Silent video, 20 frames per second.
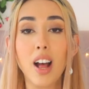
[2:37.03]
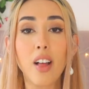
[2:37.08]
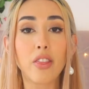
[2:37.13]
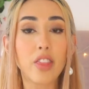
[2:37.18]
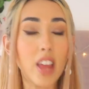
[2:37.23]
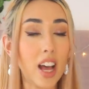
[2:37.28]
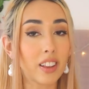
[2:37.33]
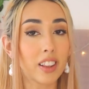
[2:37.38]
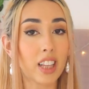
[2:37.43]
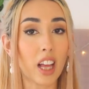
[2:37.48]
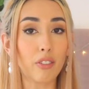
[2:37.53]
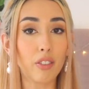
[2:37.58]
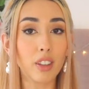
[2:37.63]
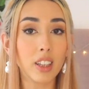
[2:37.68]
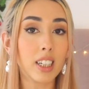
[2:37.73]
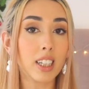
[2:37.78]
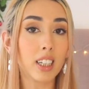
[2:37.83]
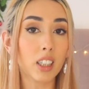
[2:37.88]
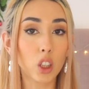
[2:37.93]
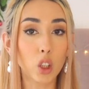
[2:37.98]
then
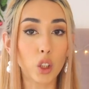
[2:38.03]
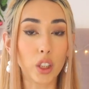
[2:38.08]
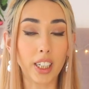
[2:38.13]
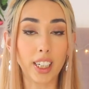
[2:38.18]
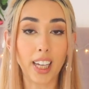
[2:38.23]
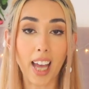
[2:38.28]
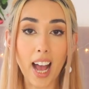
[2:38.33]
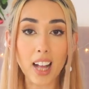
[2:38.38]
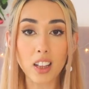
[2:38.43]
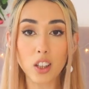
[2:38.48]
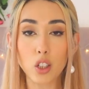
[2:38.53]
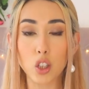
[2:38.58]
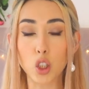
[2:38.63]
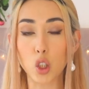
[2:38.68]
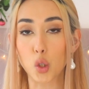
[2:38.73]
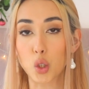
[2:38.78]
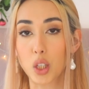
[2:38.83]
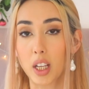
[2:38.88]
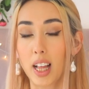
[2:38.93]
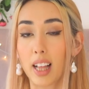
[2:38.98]
definitely look at
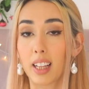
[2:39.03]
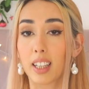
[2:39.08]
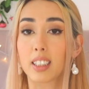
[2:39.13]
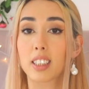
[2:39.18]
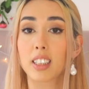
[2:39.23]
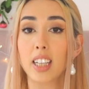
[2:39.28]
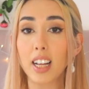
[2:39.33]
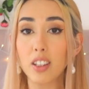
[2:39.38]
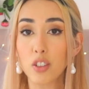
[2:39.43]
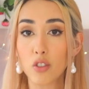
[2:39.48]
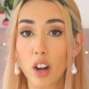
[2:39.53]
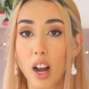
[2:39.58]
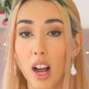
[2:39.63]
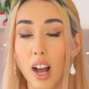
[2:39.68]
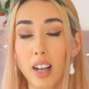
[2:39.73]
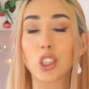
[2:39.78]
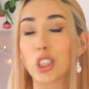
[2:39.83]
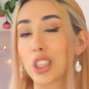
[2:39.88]
Susan Alexandra.